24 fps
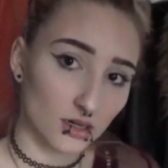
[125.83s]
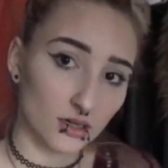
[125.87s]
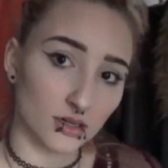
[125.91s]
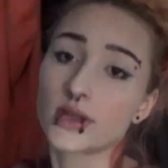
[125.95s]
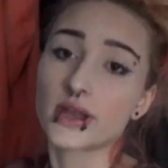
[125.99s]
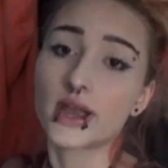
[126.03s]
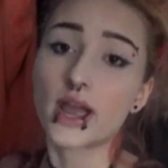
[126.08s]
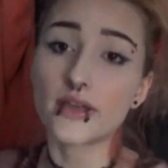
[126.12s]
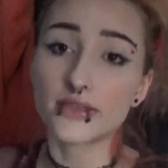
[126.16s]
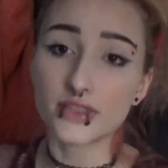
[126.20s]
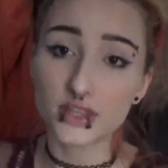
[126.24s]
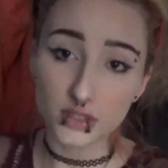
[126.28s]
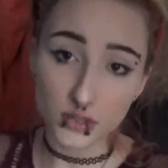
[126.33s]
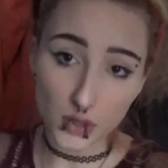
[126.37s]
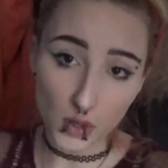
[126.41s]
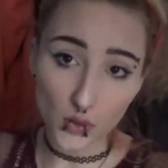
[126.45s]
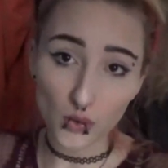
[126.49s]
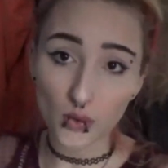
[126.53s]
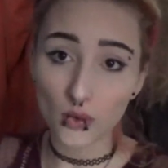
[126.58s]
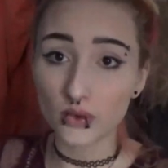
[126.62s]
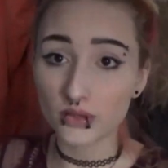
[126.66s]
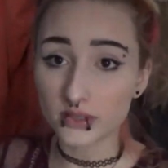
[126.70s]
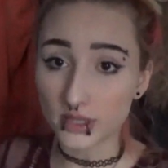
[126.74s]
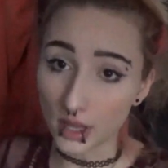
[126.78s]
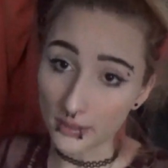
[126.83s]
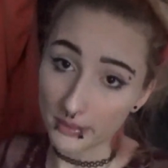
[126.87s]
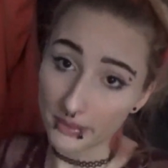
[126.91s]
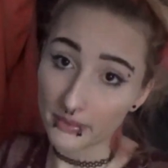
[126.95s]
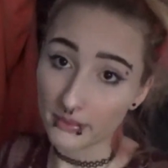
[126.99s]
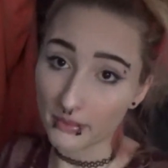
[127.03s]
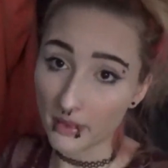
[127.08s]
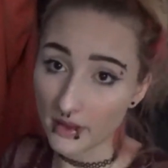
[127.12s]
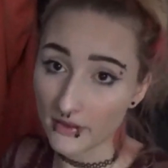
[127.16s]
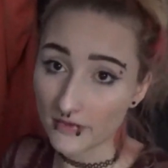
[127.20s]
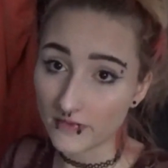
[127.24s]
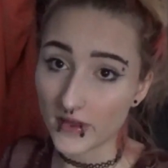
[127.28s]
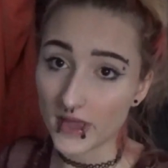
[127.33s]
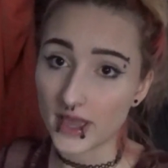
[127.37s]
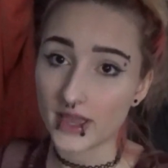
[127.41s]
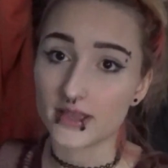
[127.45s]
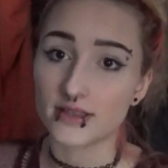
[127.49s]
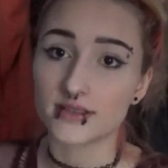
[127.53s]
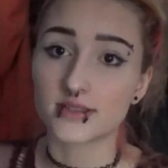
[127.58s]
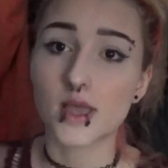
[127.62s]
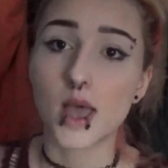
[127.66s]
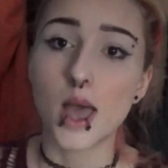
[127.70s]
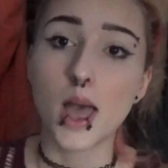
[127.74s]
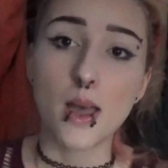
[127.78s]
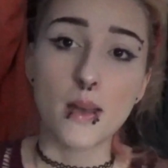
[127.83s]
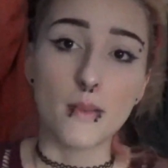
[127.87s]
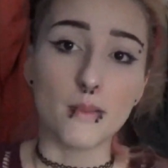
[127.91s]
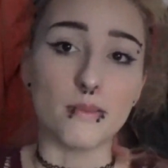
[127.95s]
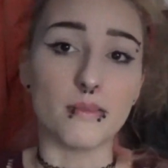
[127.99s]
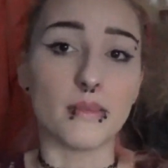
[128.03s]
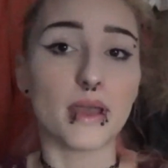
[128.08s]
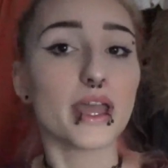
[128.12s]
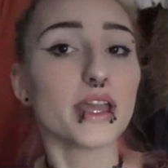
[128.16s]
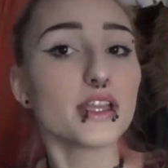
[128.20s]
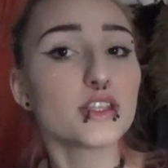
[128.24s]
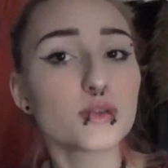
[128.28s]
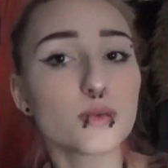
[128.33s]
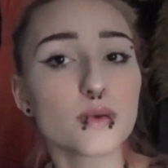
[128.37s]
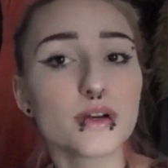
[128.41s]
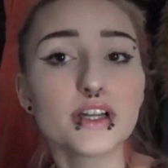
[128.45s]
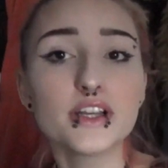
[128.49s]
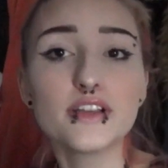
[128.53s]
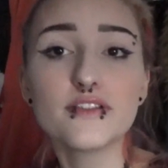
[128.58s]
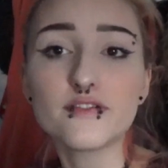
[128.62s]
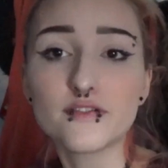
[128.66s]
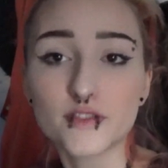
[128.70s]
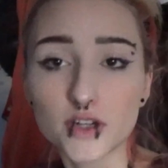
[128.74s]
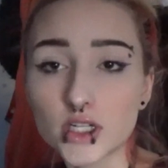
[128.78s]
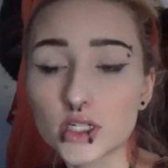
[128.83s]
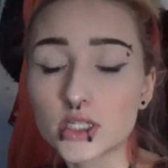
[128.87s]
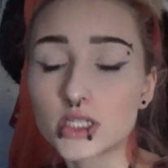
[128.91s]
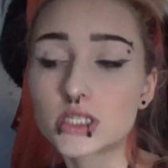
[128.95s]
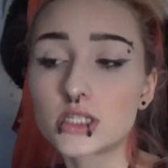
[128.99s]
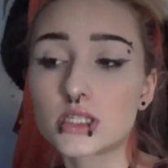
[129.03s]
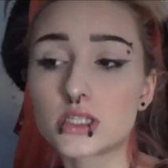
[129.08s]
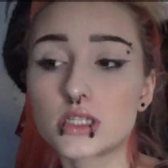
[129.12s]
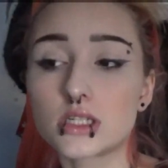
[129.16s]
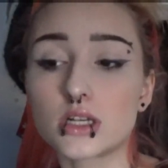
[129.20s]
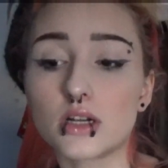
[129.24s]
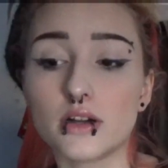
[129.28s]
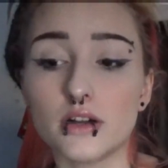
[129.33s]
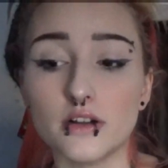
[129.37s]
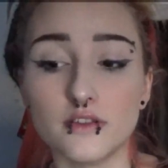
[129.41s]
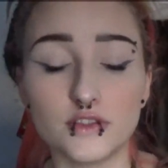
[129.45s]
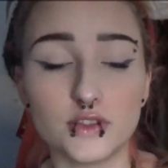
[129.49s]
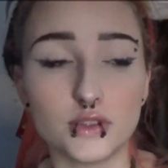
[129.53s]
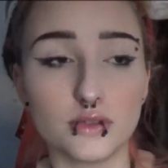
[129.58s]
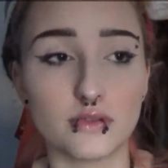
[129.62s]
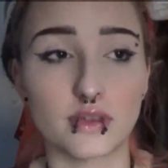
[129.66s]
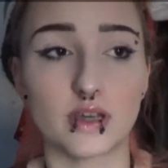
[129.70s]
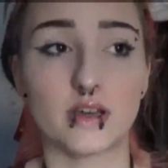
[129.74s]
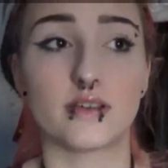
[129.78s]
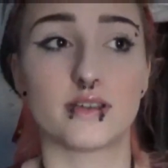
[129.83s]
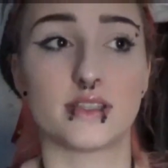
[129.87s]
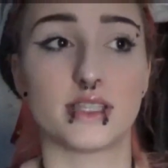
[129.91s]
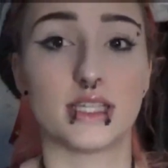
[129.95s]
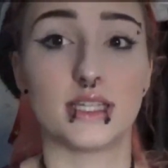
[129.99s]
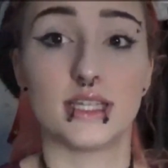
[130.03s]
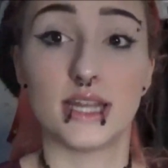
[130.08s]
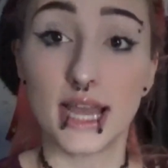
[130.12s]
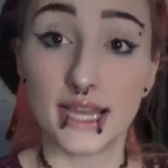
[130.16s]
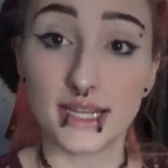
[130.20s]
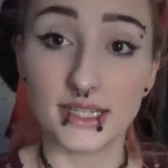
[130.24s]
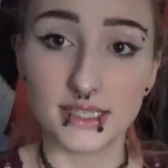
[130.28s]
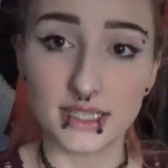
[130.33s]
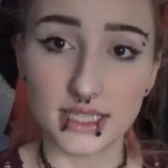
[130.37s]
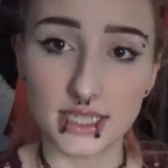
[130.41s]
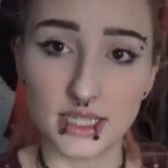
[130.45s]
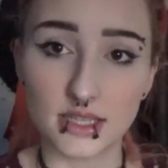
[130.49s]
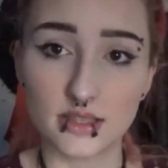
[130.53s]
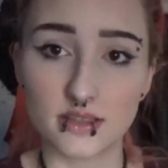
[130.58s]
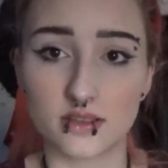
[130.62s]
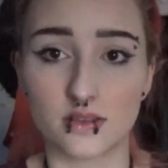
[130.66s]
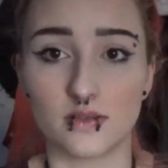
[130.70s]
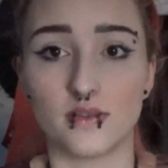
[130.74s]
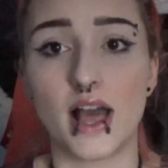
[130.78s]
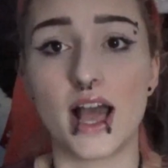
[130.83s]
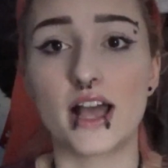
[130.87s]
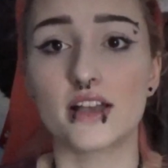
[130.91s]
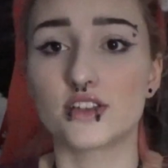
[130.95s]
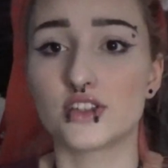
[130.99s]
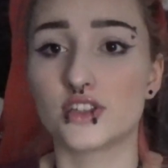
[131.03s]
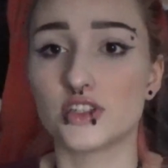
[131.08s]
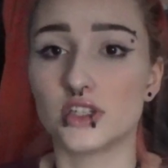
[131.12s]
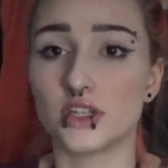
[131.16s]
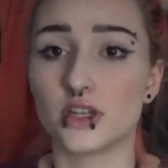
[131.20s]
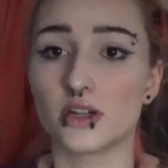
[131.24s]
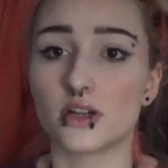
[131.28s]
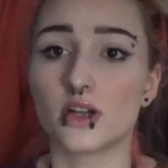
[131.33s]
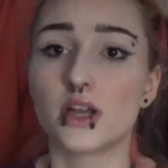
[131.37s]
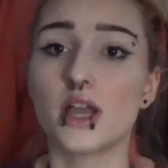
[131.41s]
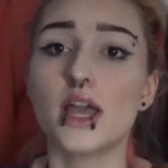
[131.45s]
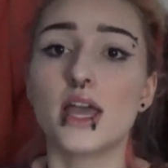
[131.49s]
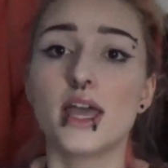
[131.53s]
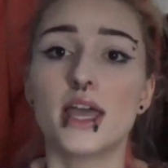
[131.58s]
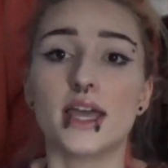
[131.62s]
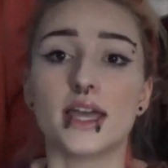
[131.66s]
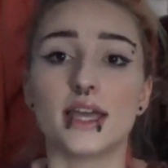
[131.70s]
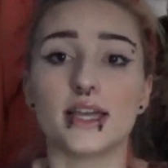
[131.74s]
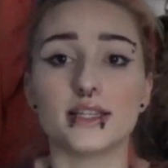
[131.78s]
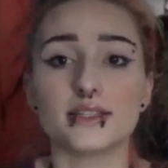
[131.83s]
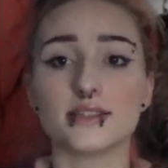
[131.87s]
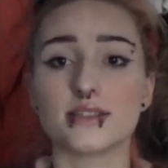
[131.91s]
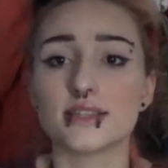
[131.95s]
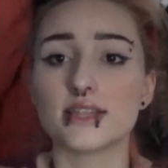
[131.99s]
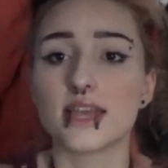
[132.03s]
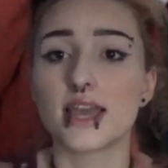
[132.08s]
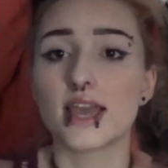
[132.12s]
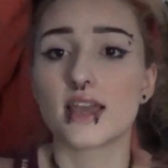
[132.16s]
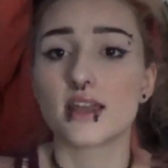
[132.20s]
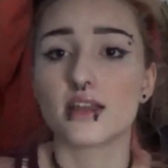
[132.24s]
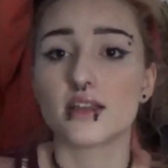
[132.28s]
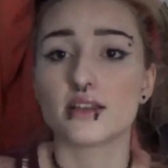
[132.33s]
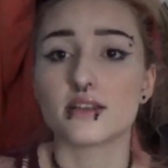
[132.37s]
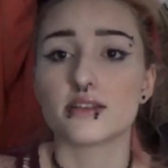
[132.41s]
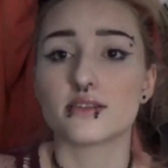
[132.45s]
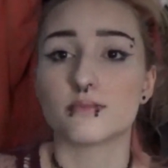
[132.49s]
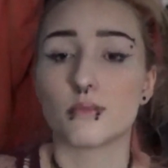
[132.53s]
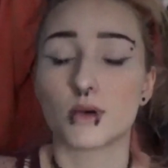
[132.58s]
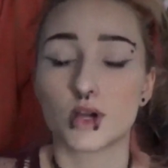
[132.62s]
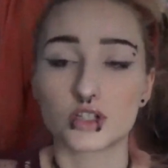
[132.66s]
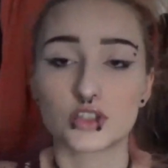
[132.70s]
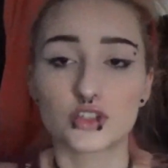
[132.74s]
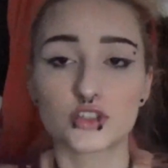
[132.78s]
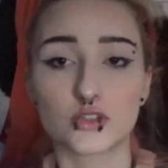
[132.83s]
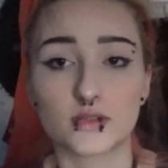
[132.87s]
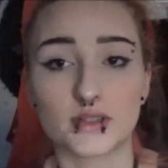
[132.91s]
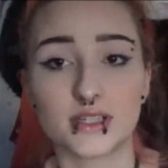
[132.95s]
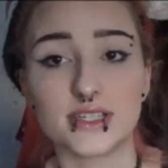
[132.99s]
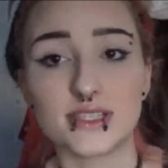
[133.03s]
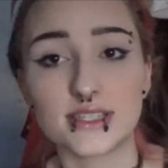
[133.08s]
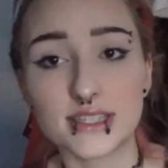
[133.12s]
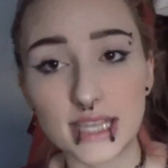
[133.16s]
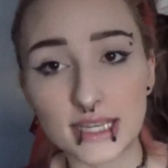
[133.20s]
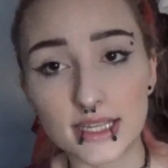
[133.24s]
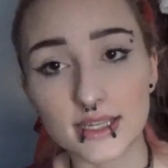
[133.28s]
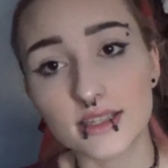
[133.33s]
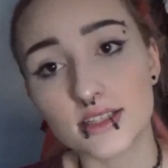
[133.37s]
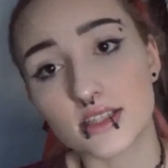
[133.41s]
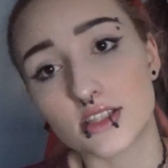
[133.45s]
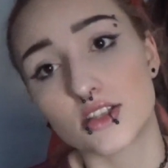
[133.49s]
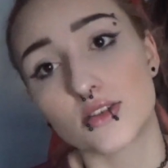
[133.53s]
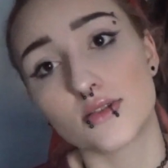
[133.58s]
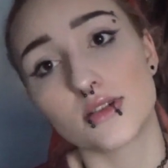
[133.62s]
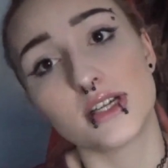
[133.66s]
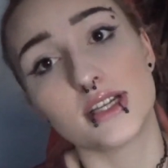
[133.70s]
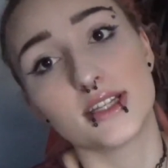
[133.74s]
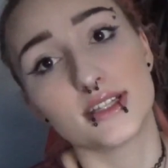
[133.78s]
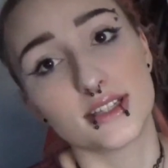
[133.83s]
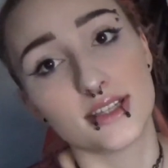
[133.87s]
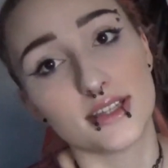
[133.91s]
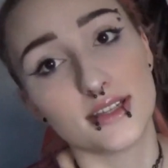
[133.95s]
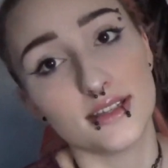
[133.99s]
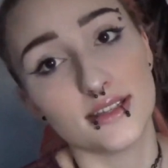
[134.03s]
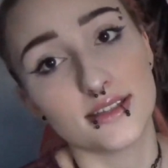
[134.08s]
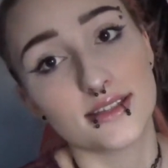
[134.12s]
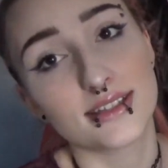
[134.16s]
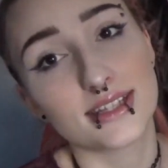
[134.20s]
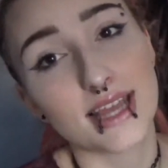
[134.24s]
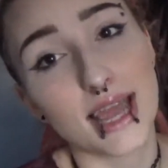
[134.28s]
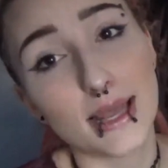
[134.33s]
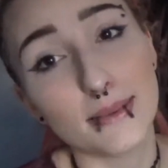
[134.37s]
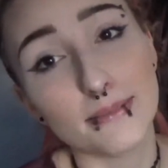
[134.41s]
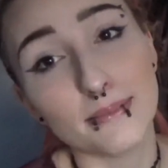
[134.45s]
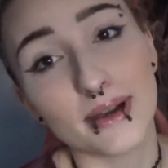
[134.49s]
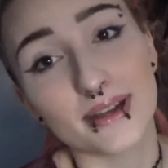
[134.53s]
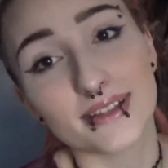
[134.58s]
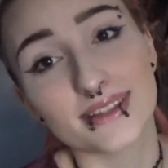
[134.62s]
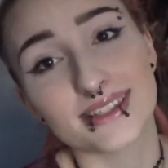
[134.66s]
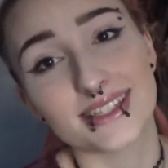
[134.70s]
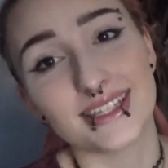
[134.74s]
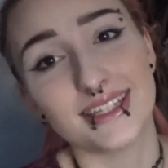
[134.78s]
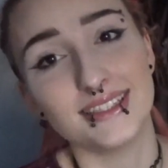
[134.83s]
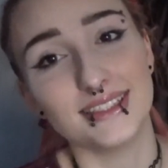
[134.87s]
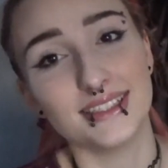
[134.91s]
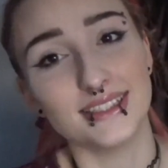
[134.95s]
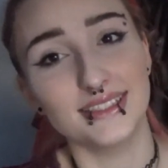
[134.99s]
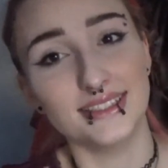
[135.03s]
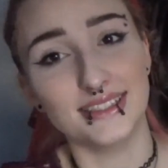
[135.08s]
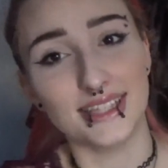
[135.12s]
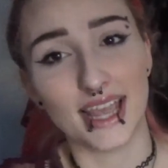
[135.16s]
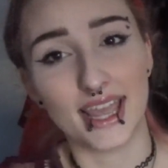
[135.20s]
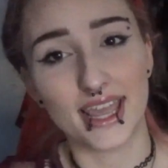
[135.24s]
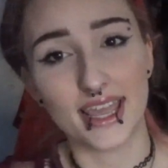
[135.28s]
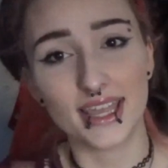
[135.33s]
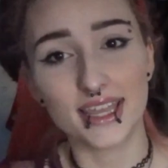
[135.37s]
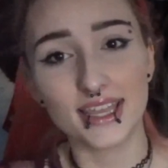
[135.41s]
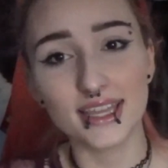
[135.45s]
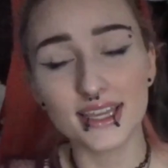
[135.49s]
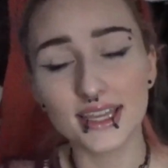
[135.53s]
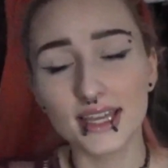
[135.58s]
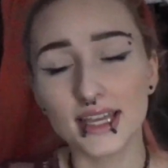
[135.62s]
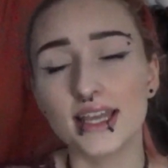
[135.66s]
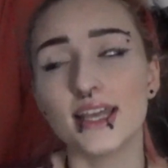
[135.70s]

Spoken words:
got these holes up in my face May 21st of 2019, so last year, and today is March 22nd, so it is 10 months and a day.